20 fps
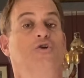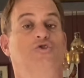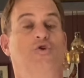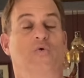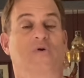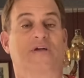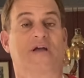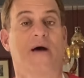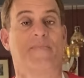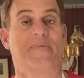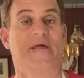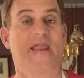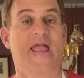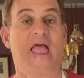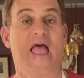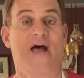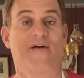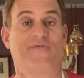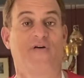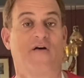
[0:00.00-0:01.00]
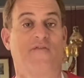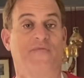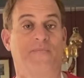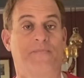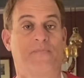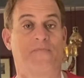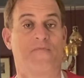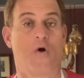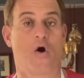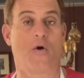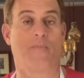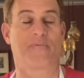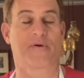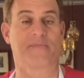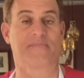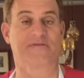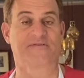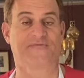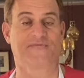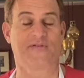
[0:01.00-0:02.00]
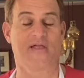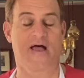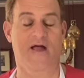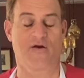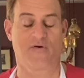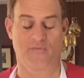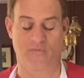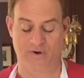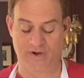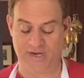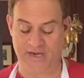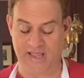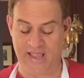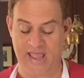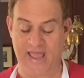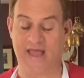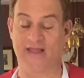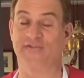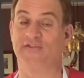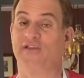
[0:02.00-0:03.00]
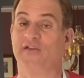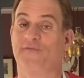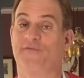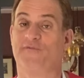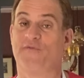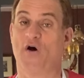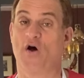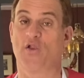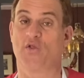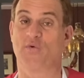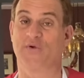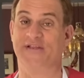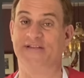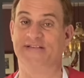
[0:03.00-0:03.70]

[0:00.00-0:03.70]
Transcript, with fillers: to a cup and a half of all-purpose flour. We're gonna add the following